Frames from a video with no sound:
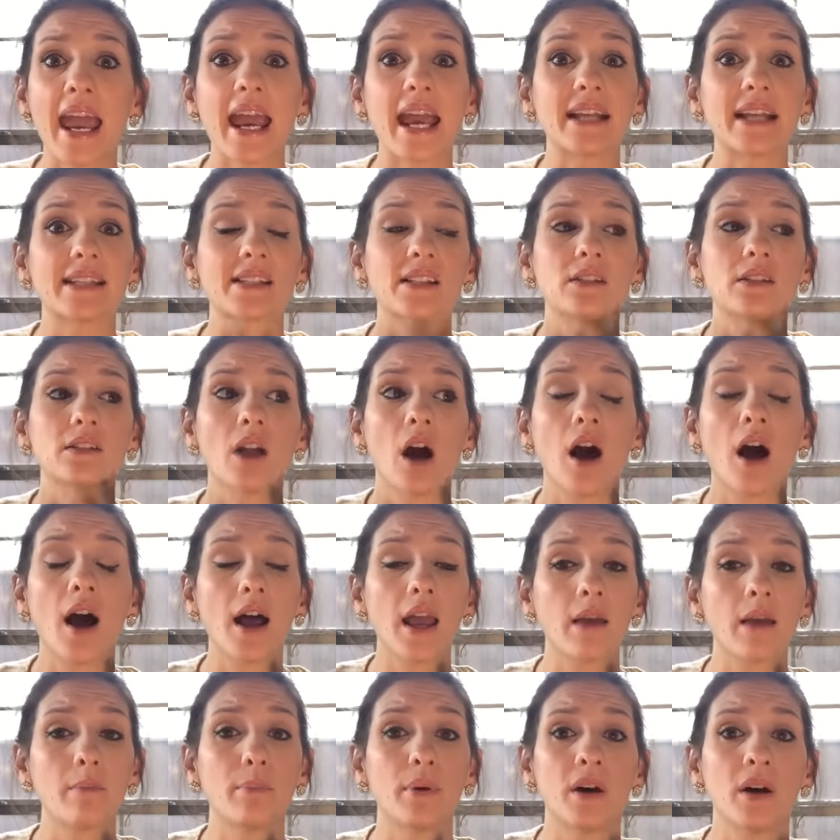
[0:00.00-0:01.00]
It's
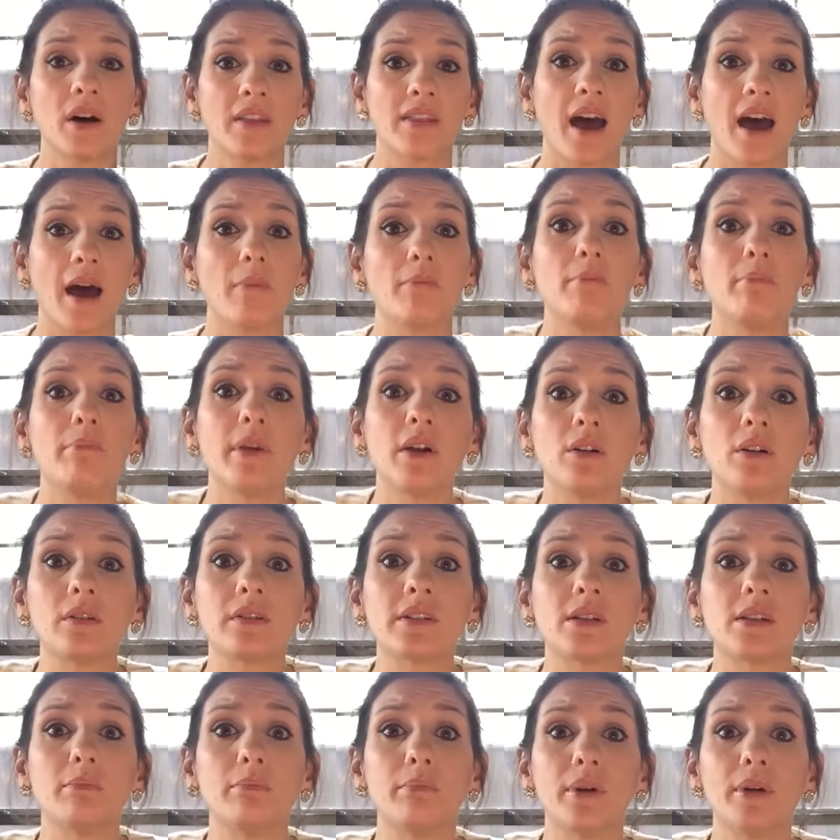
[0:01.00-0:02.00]
not a book that
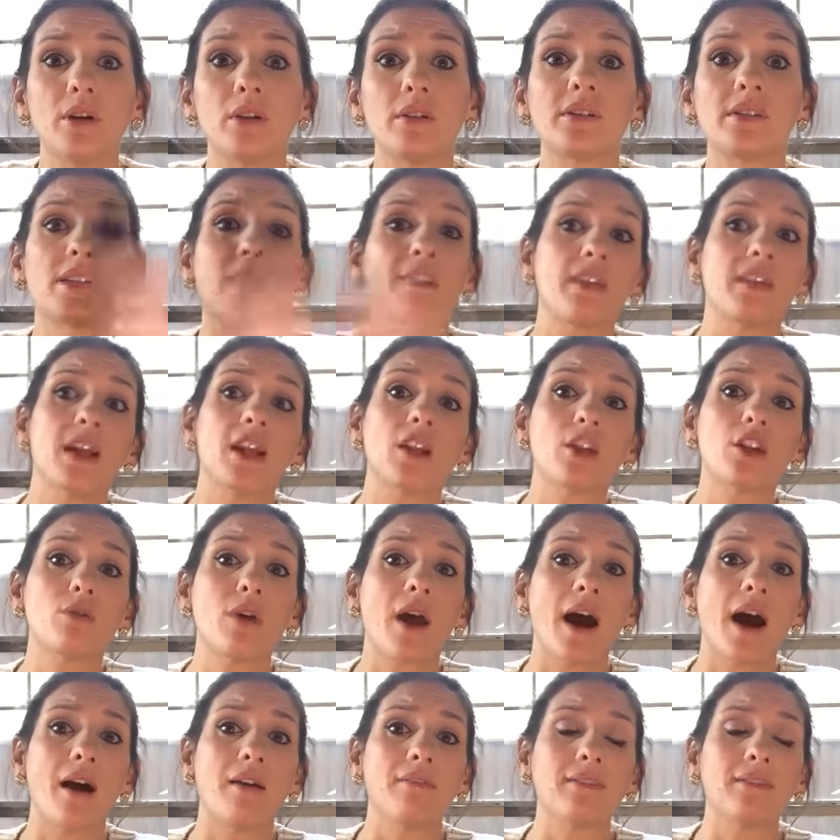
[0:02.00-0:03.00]
builds and builds and then you
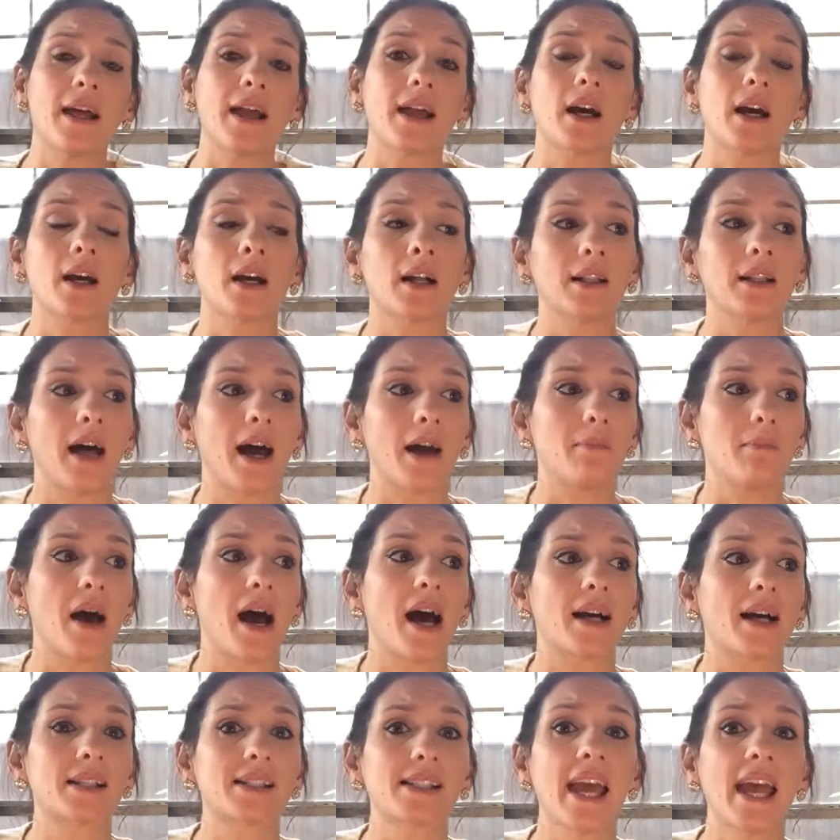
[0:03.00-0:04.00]
have like a
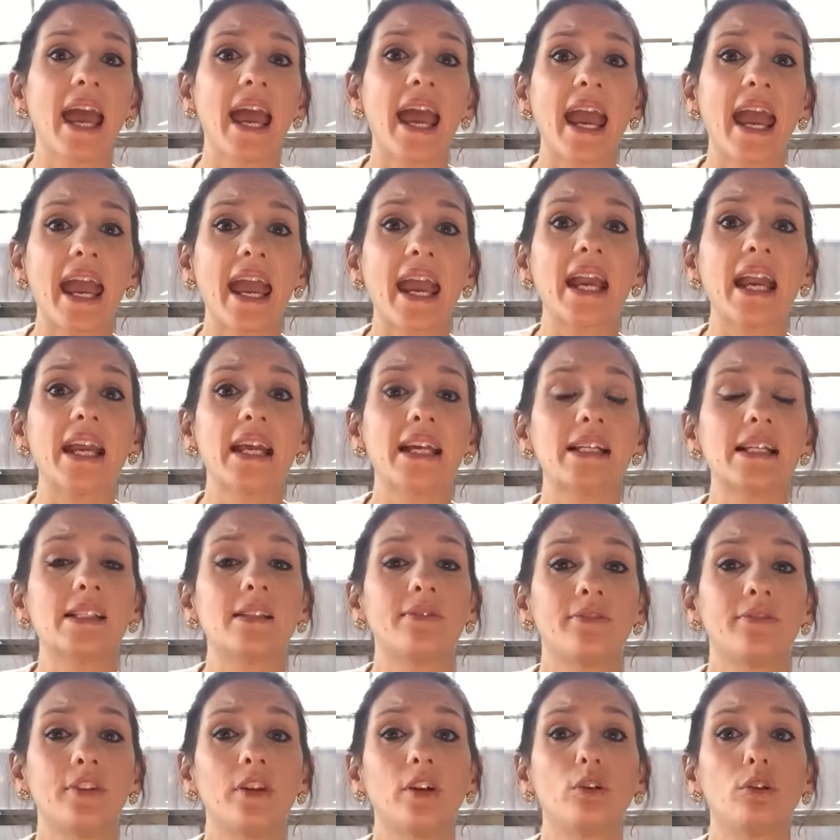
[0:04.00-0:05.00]
climax. It
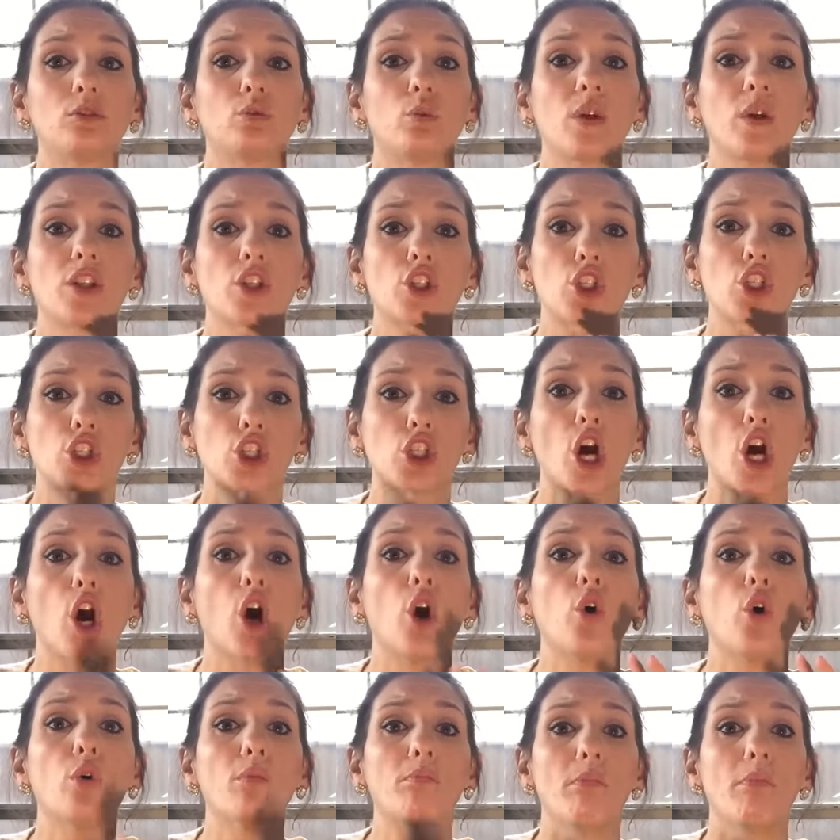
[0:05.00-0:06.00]
is filled with
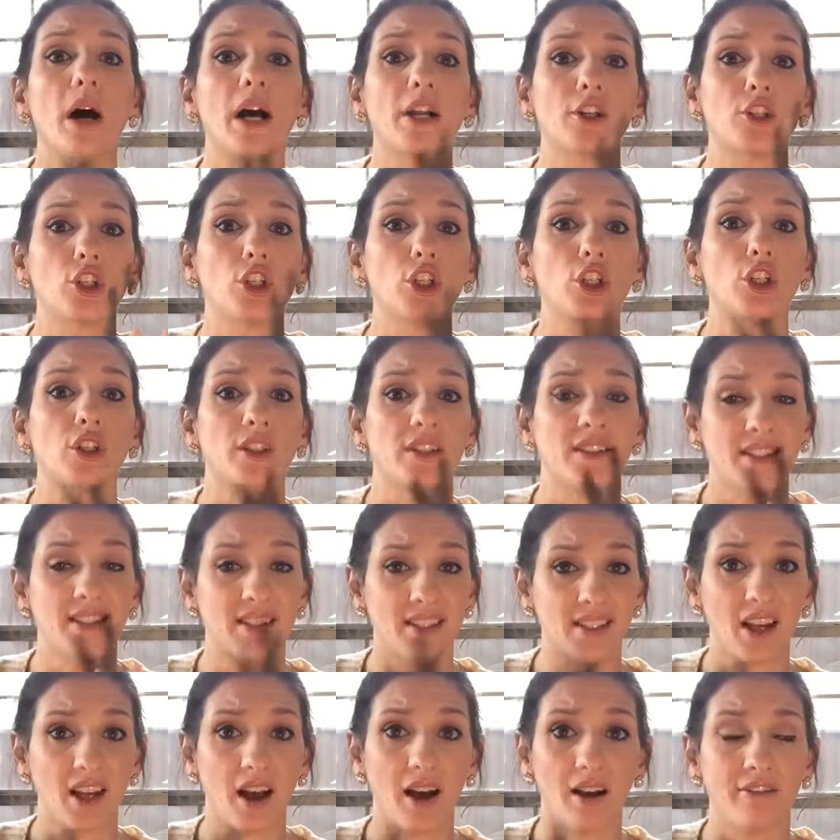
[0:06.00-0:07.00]
so much good
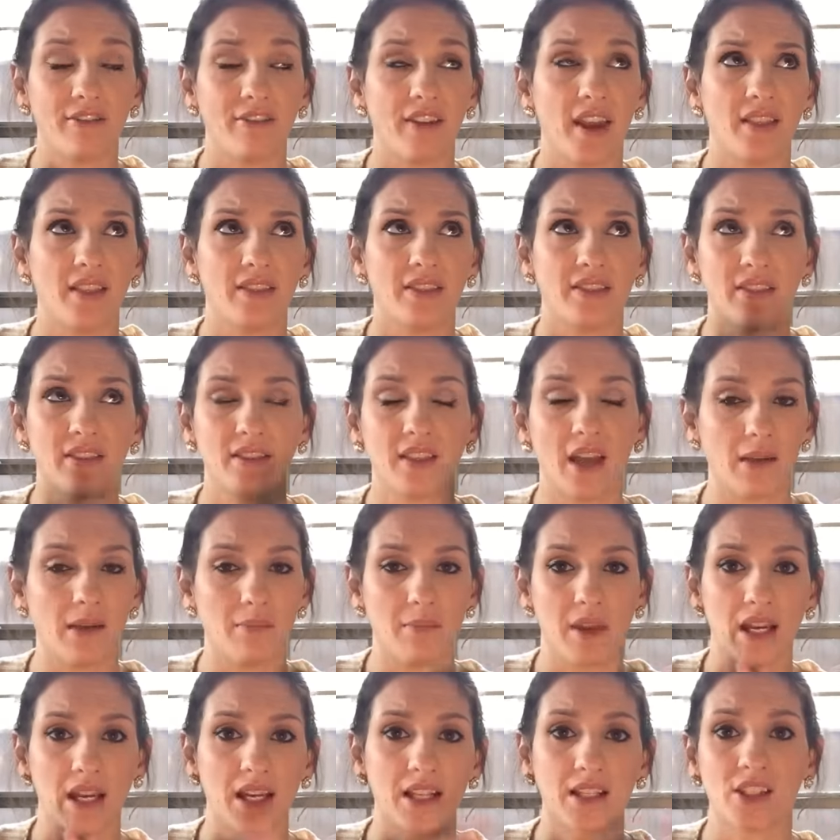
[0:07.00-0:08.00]
stuff, and I
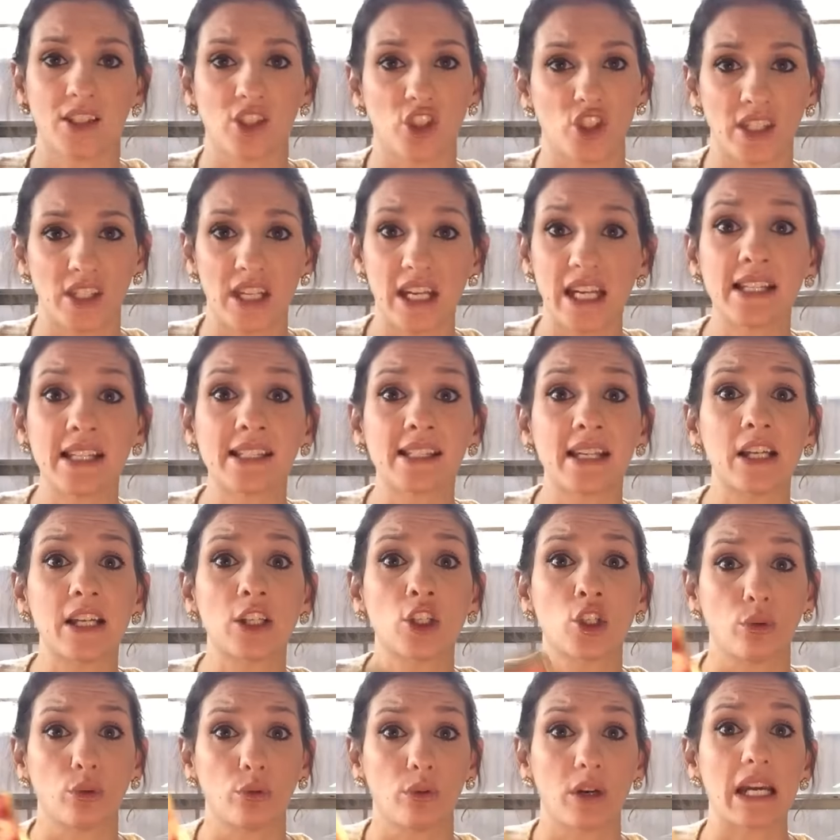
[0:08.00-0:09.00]
mean, it's just easy
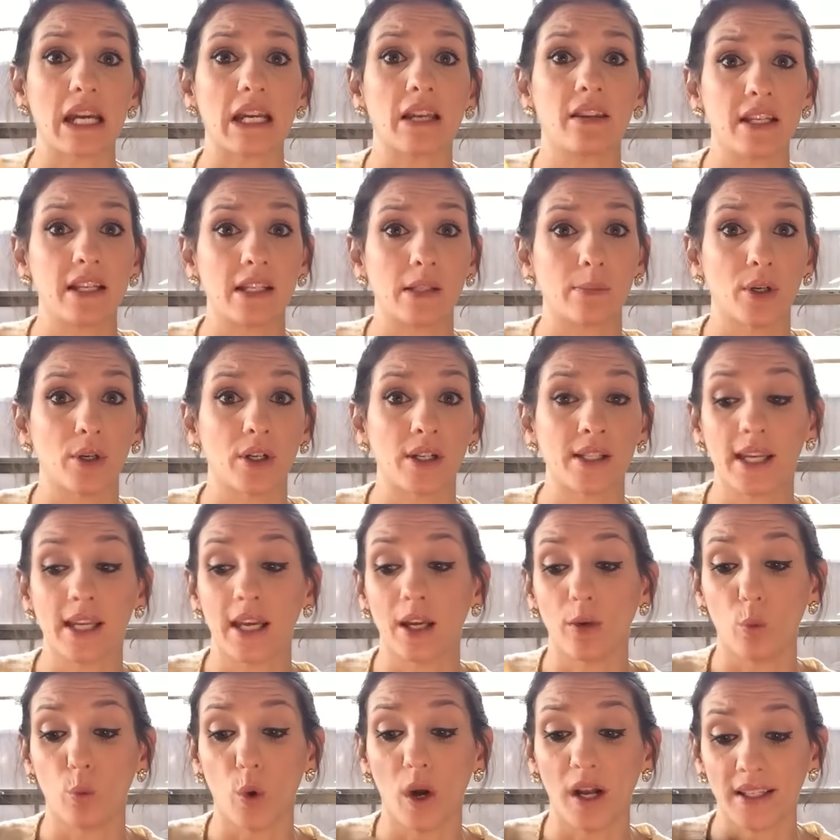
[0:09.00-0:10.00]
to read these books
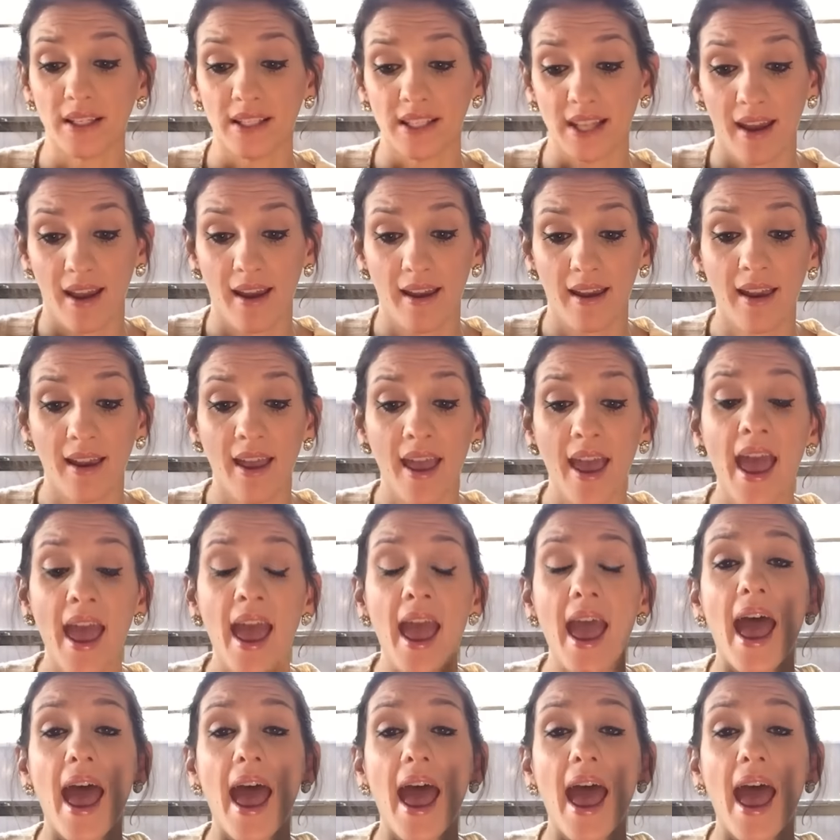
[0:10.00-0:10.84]
in one day.